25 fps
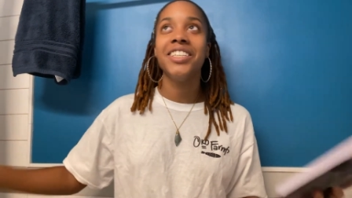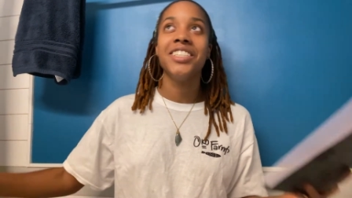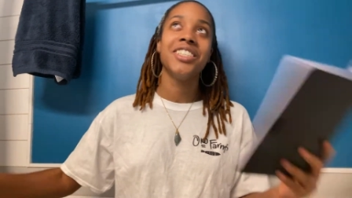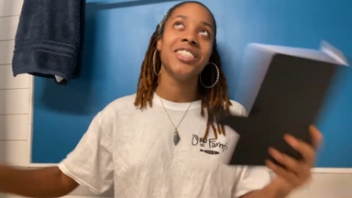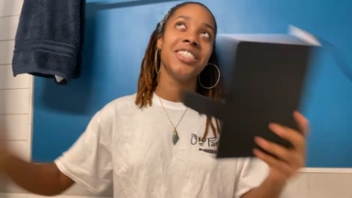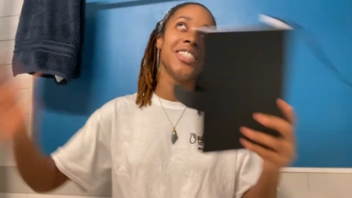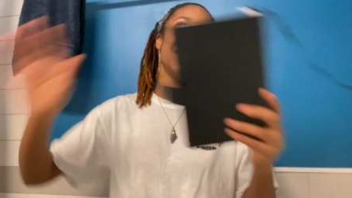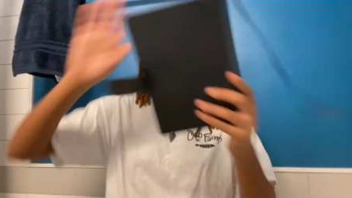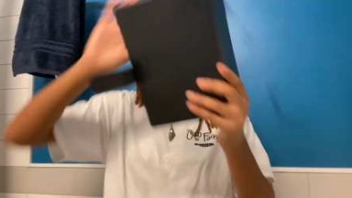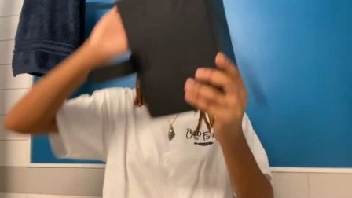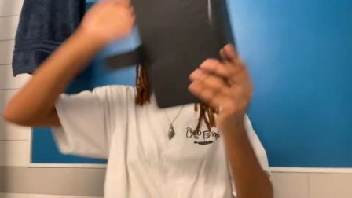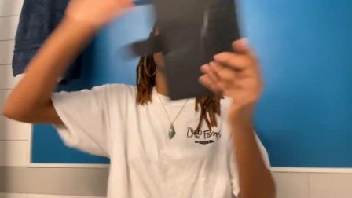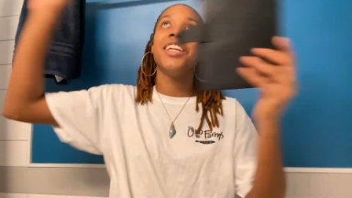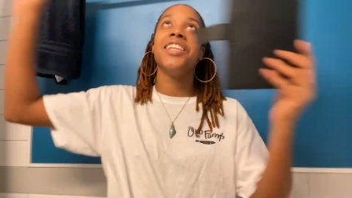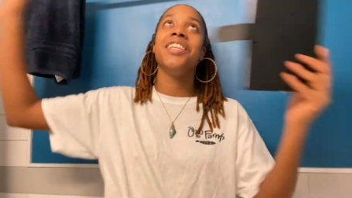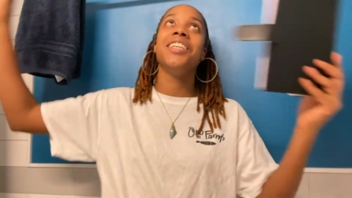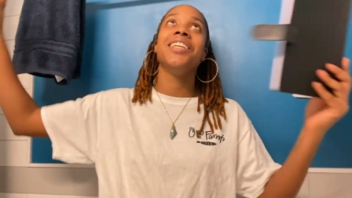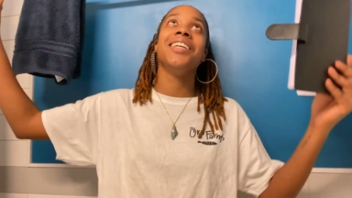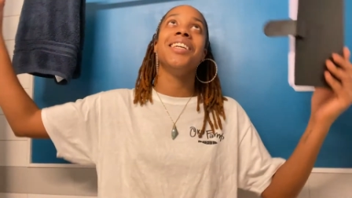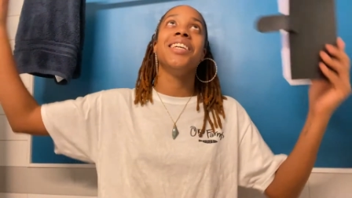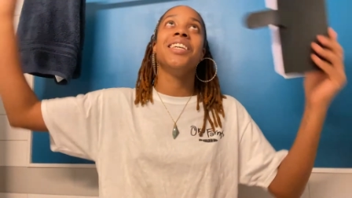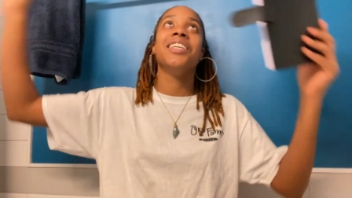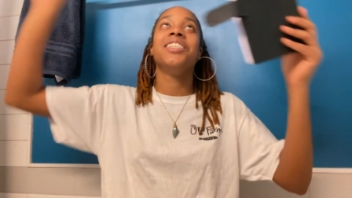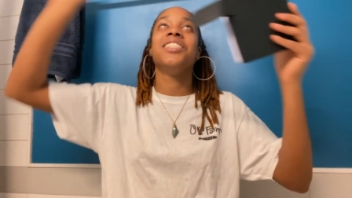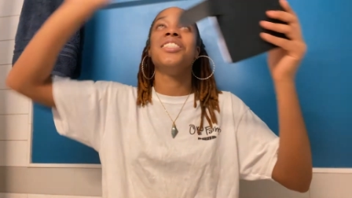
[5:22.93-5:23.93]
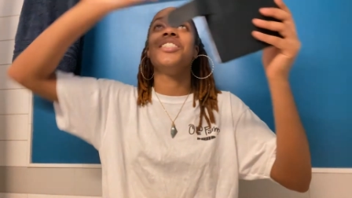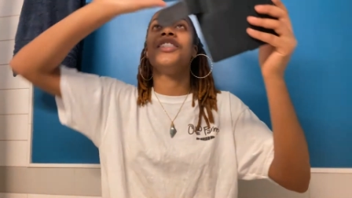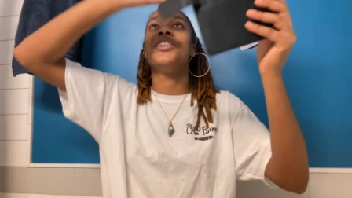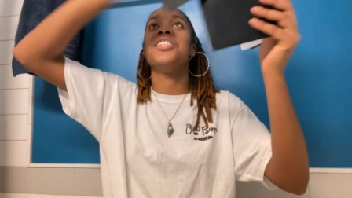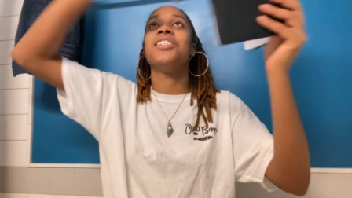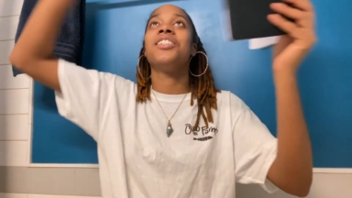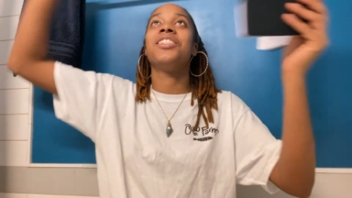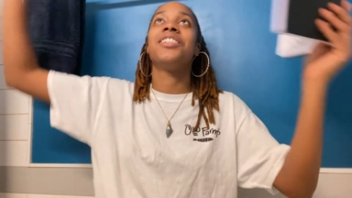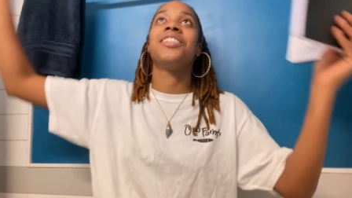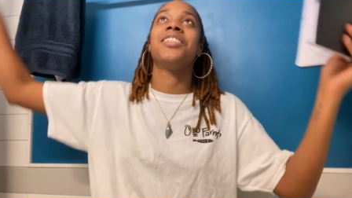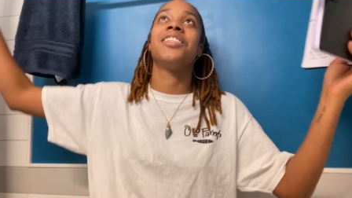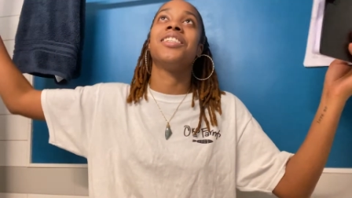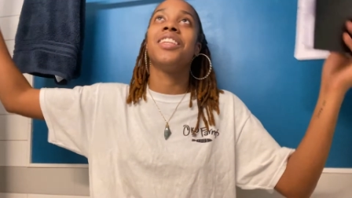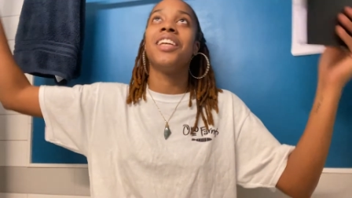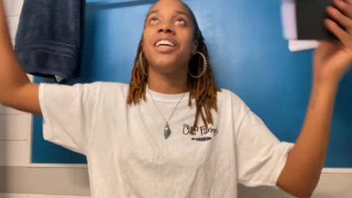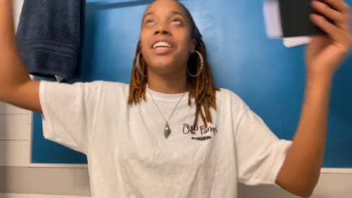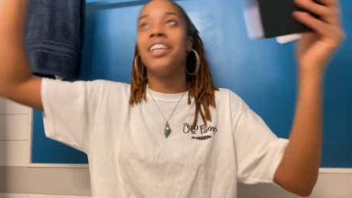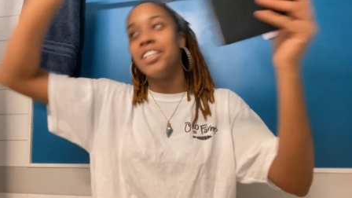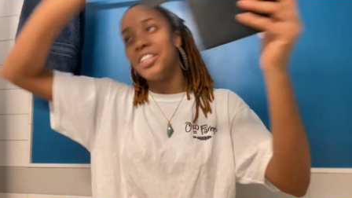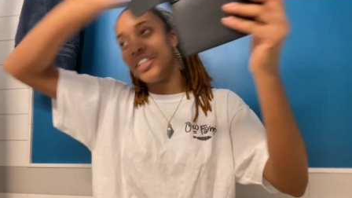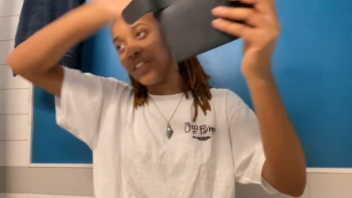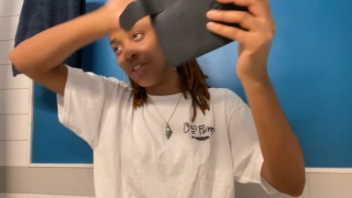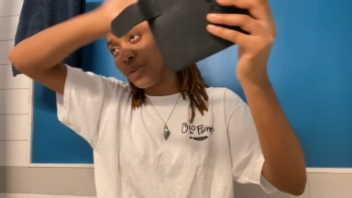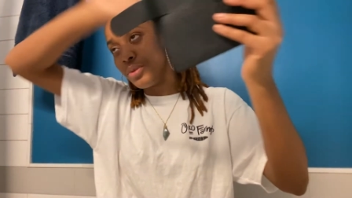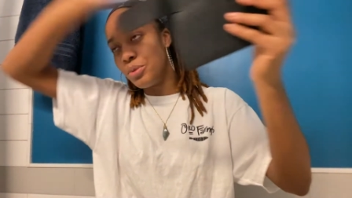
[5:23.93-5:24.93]
Just Sunny is just like
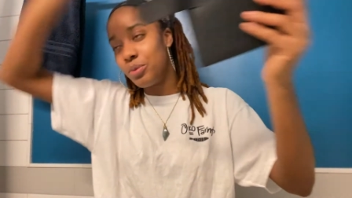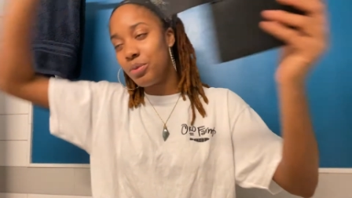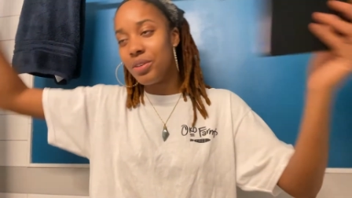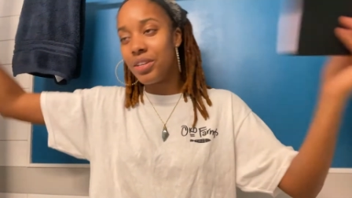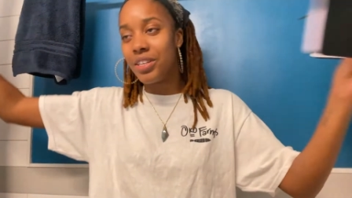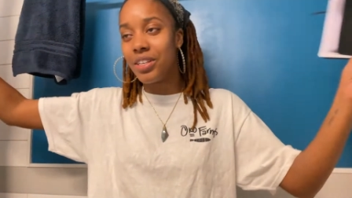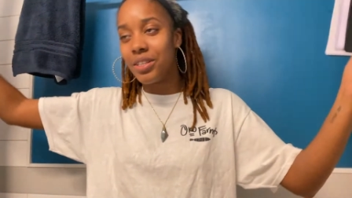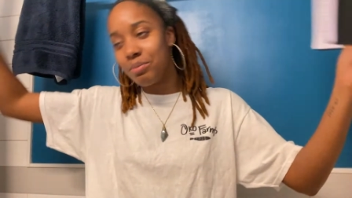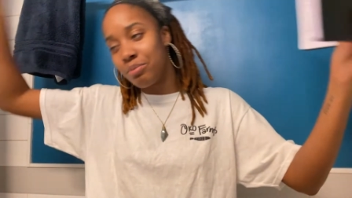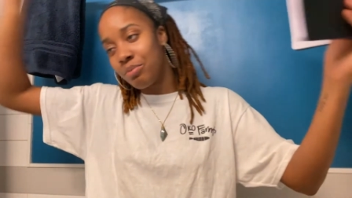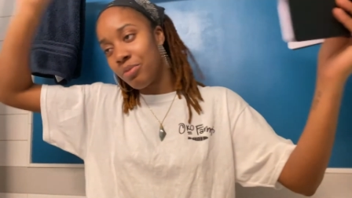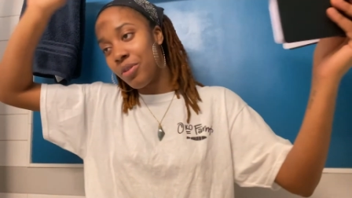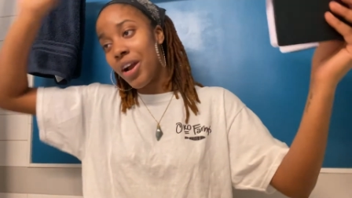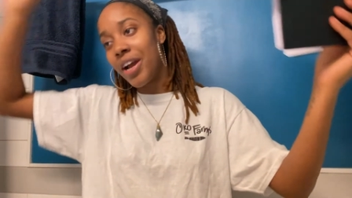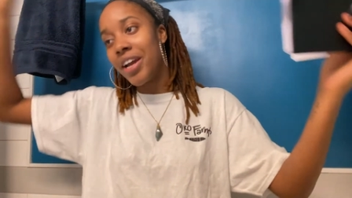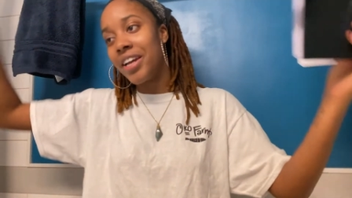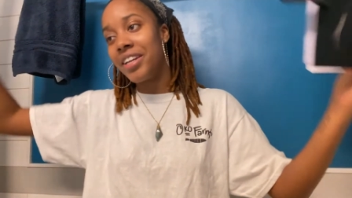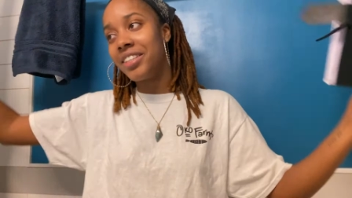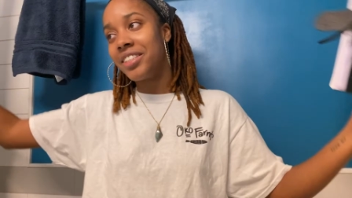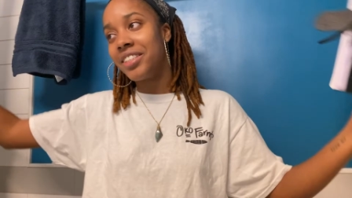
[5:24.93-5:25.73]
bright.